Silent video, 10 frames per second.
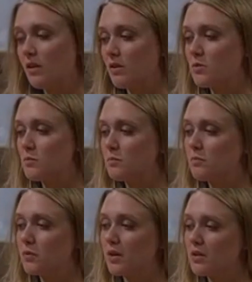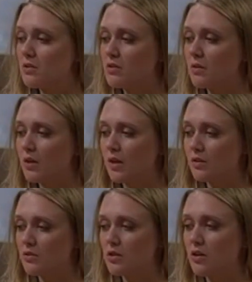His brain is so
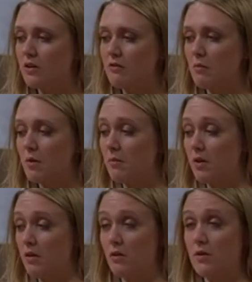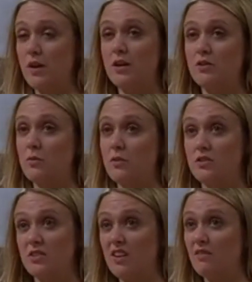addled she can't even remember her own age or
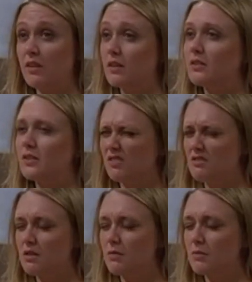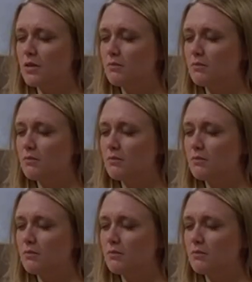whether she's left the oven on some